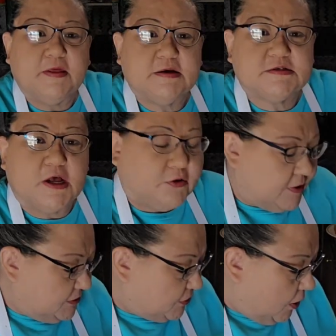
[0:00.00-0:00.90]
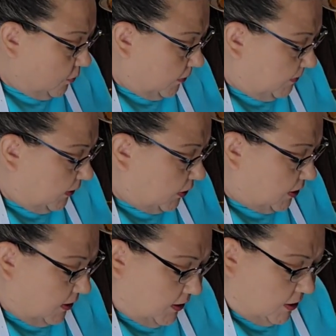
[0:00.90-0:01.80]
think celery salt would be good
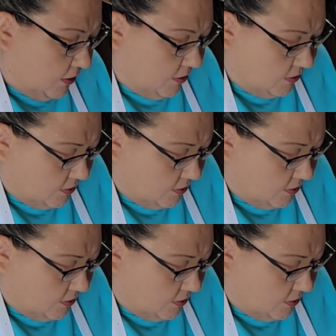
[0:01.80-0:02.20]
in here.